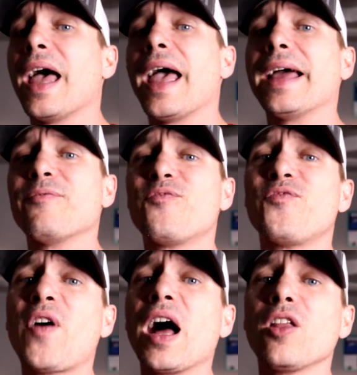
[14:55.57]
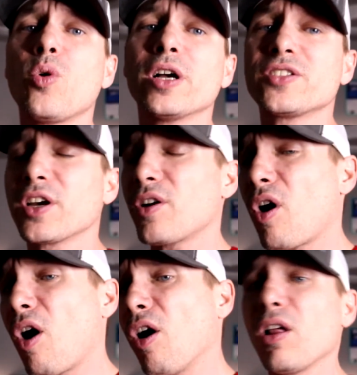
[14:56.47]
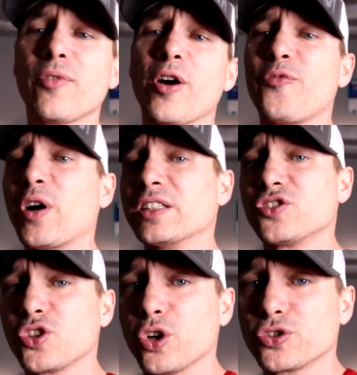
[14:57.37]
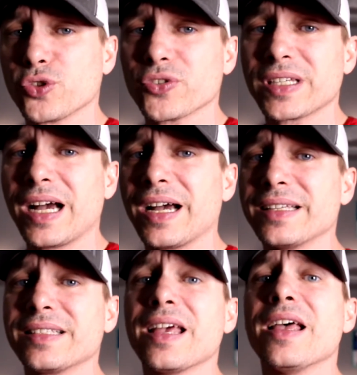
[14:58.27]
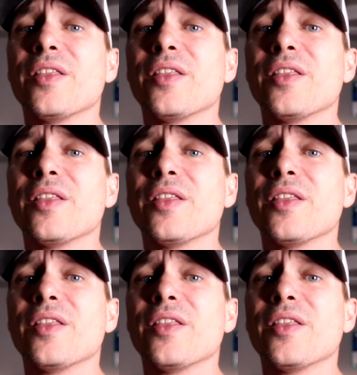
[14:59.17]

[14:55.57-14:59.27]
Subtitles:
and follow us on all of our fun socials, guys.